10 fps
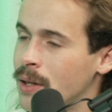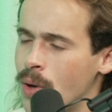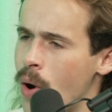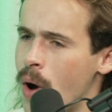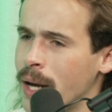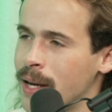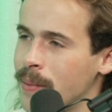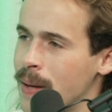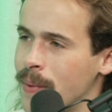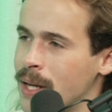No, I can't
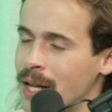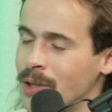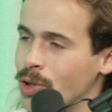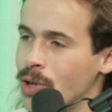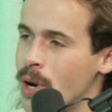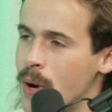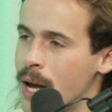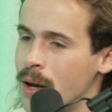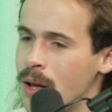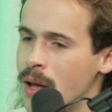be hypnotized. There's no
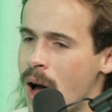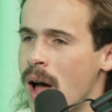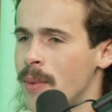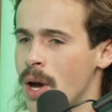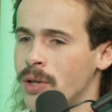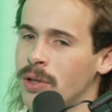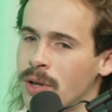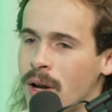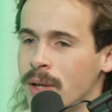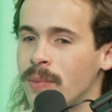way. I'm actually
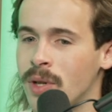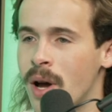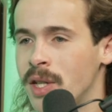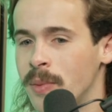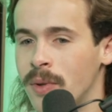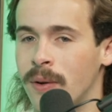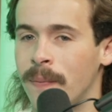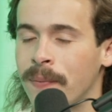not hypnotizable.